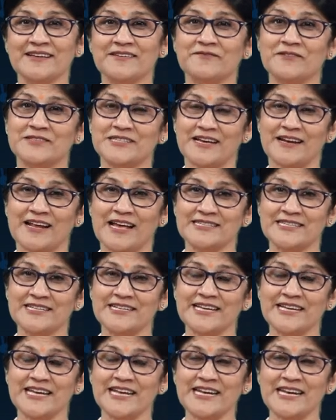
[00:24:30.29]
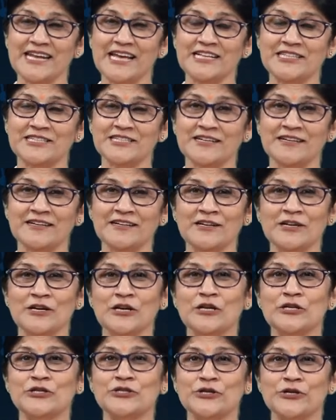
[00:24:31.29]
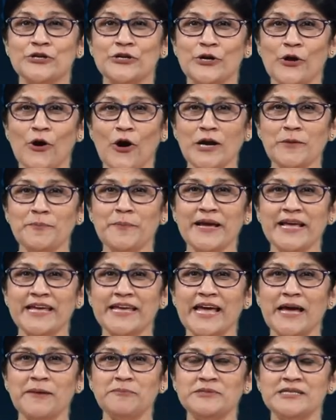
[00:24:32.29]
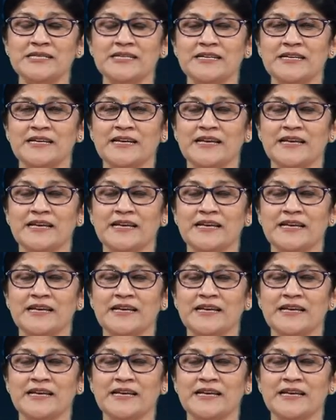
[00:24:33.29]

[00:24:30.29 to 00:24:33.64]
which are acidic in nature should not be kept